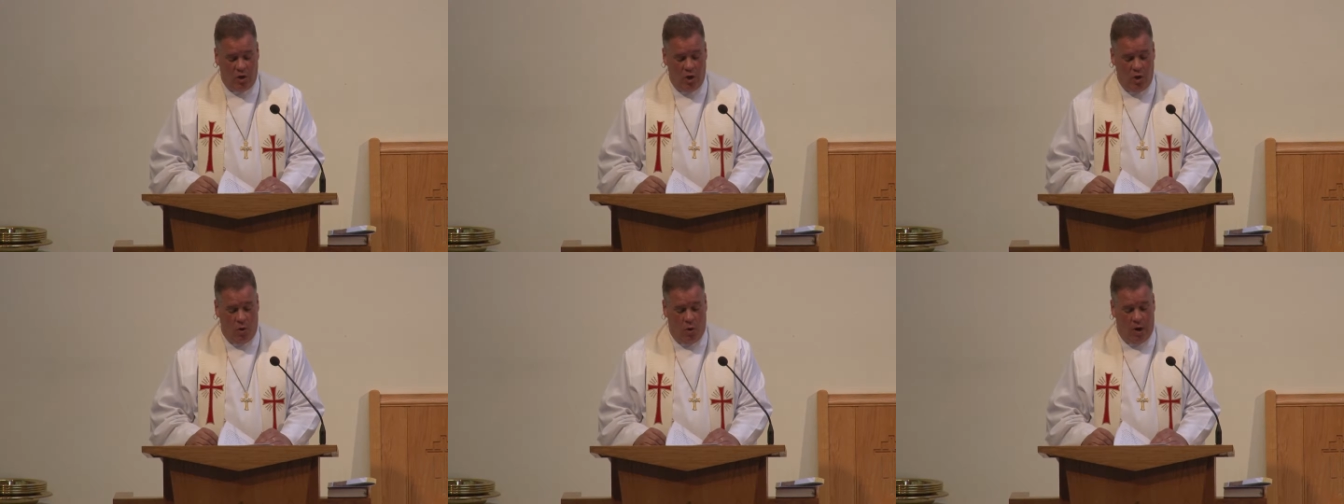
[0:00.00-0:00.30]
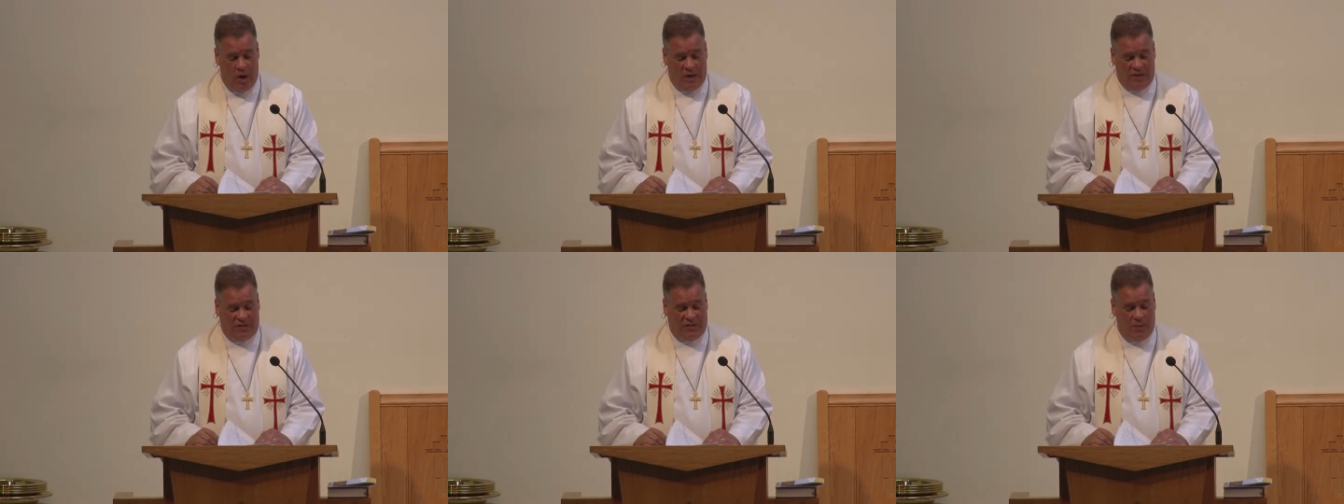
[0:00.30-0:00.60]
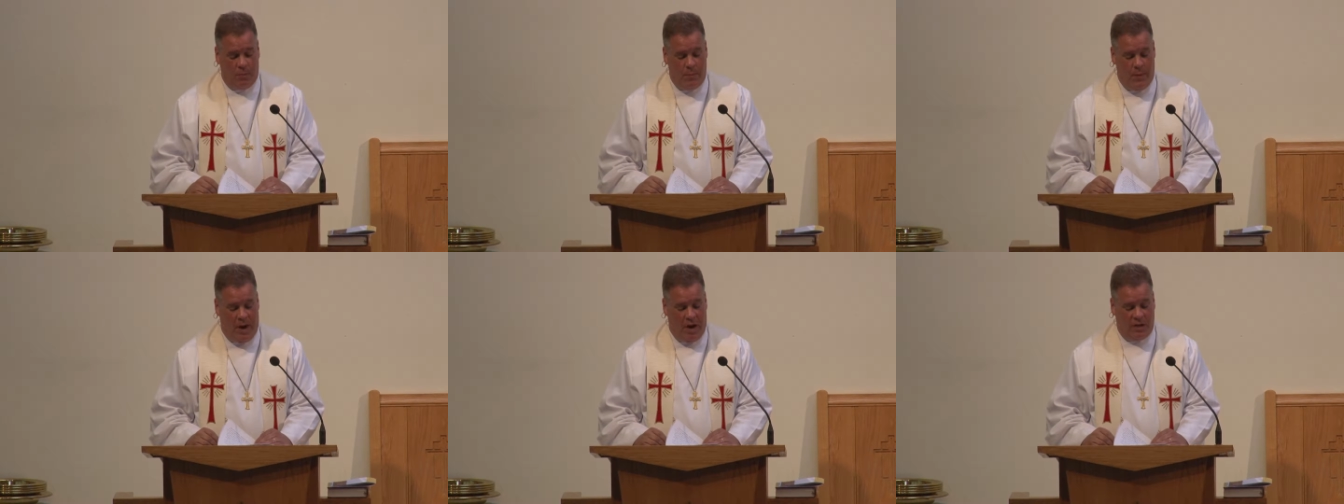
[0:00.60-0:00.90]
that you are a
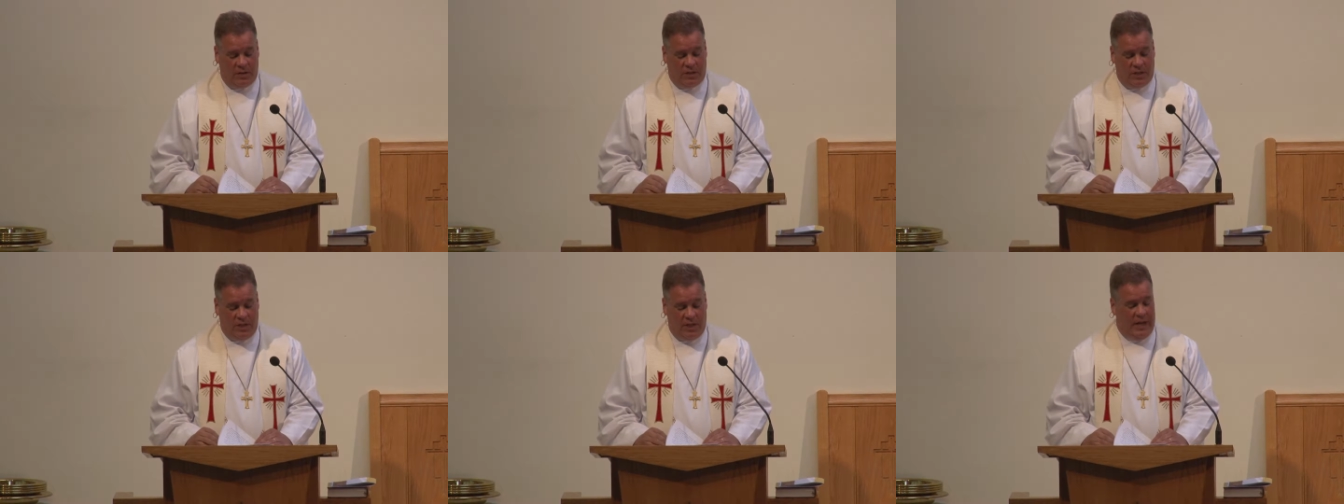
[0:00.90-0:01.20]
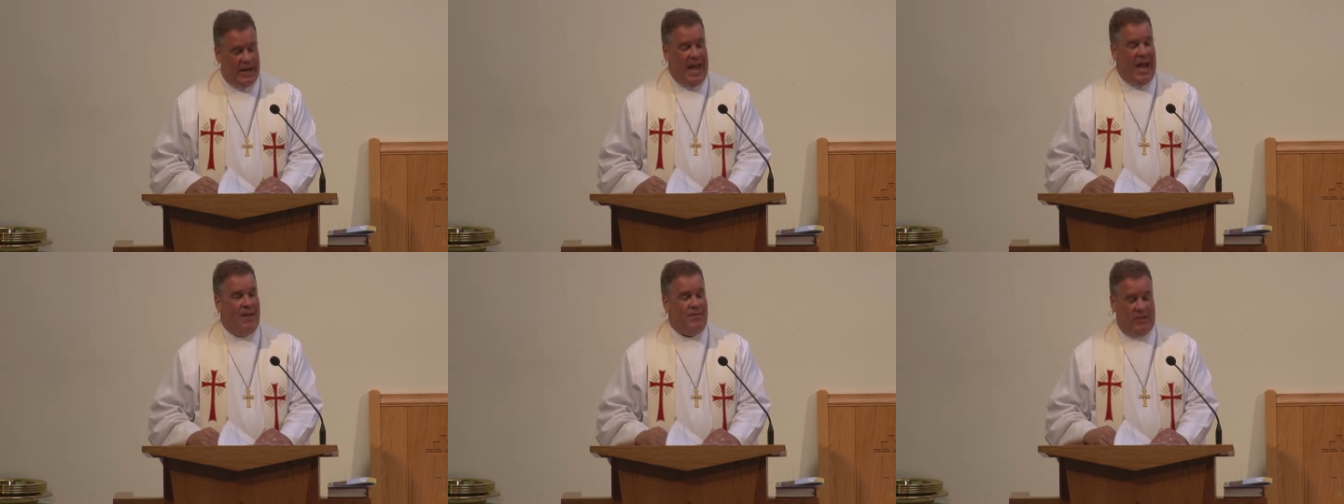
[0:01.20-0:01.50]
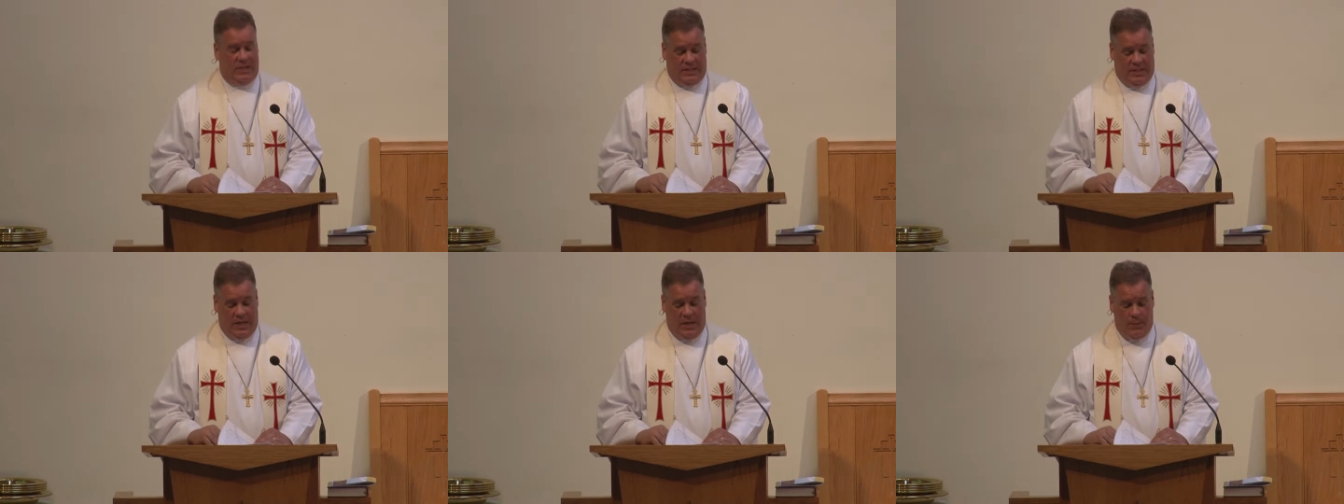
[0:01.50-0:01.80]
Samaritan and have
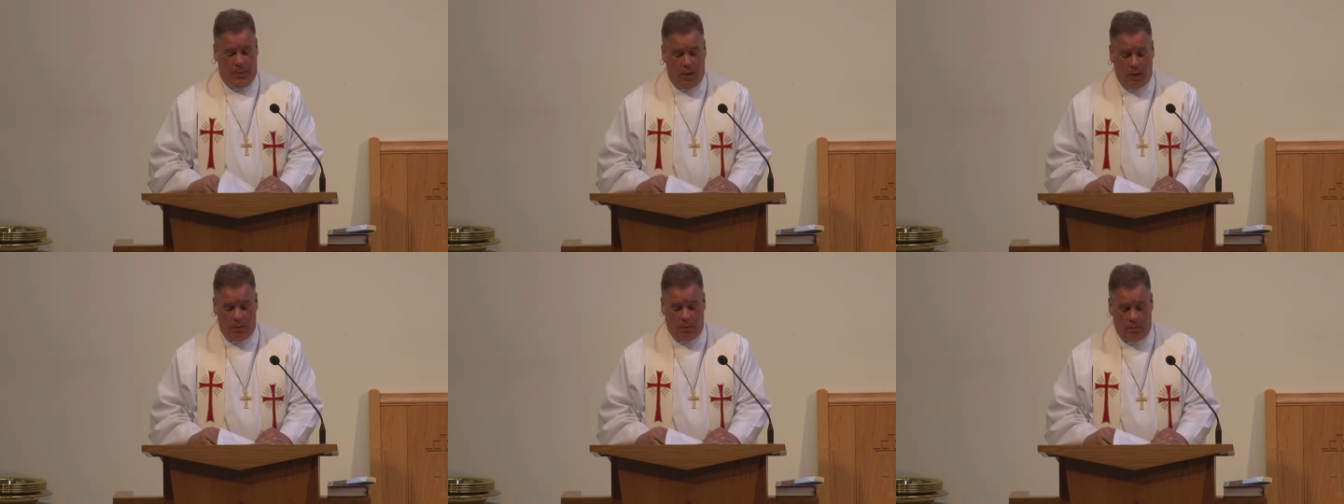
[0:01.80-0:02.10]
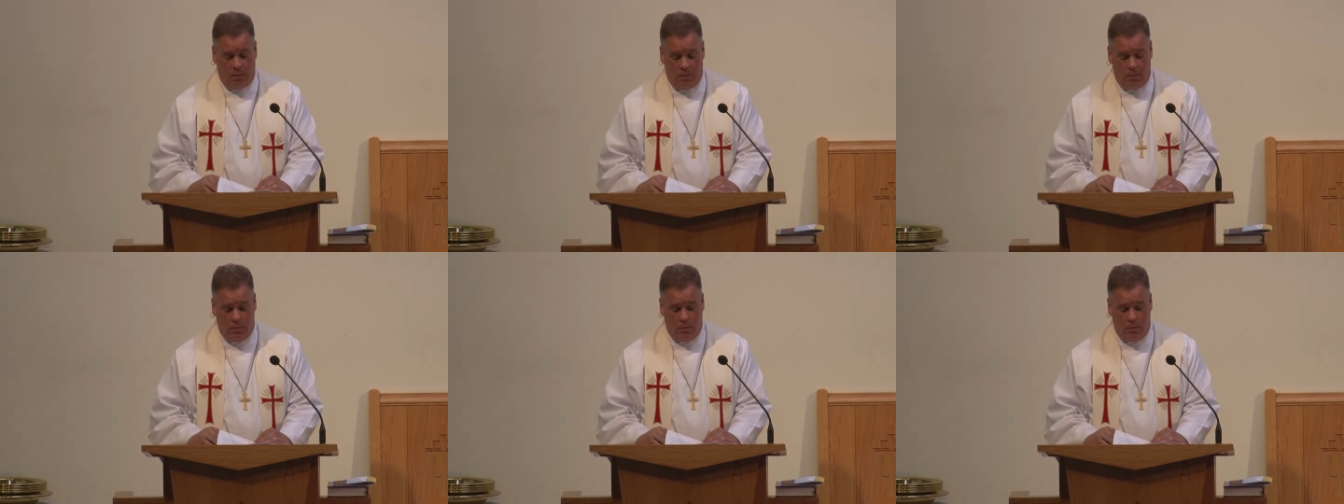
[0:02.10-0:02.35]
a demon?